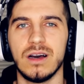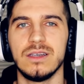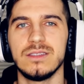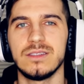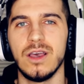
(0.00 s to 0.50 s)

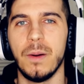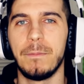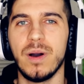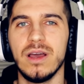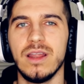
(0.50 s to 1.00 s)
does,
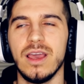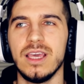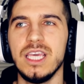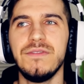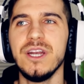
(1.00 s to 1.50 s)
but
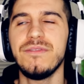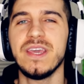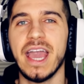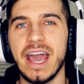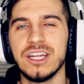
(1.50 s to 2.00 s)
even if
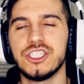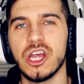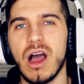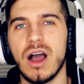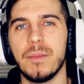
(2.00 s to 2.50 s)
he had a
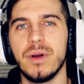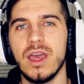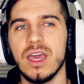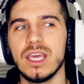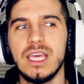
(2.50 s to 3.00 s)
job,
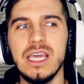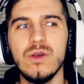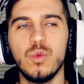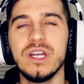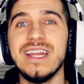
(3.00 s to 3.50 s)

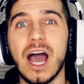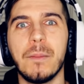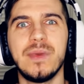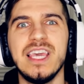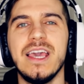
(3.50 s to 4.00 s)
he would
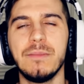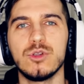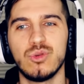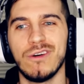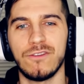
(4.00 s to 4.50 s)
not be
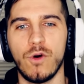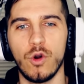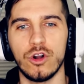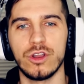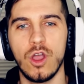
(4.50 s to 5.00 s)
able to
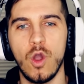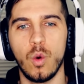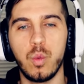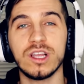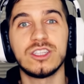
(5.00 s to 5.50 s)
afford
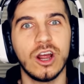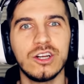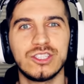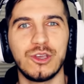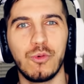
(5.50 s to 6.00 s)
what
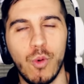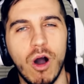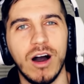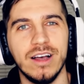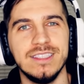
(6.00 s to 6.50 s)
Darcey
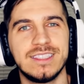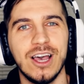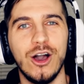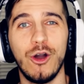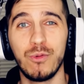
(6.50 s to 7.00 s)
wants.
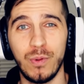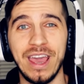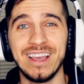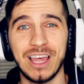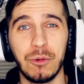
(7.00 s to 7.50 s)
A
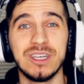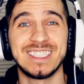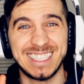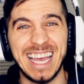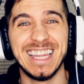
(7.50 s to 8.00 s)
ring that
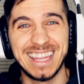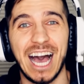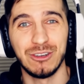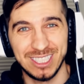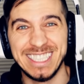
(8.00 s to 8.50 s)
was
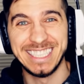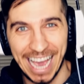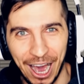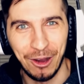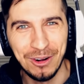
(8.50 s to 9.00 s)
10,000
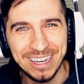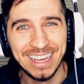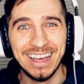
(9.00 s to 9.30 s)
down?